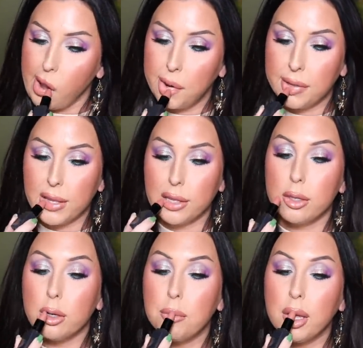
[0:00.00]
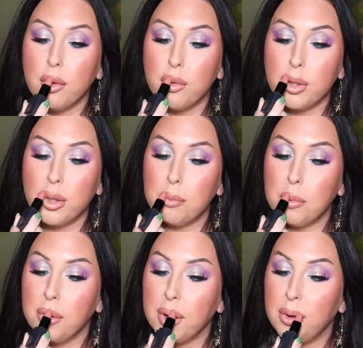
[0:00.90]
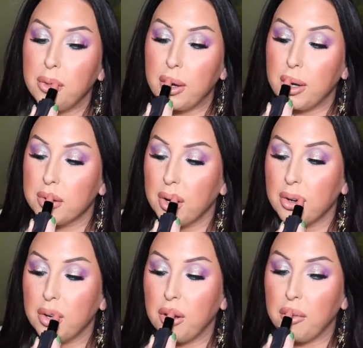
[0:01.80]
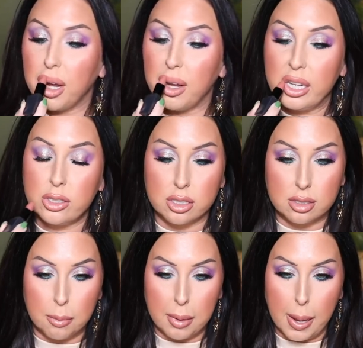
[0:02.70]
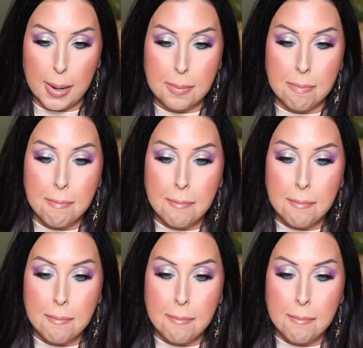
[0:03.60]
with a little bit of a lip oil that I'll talk to you about in just a bit.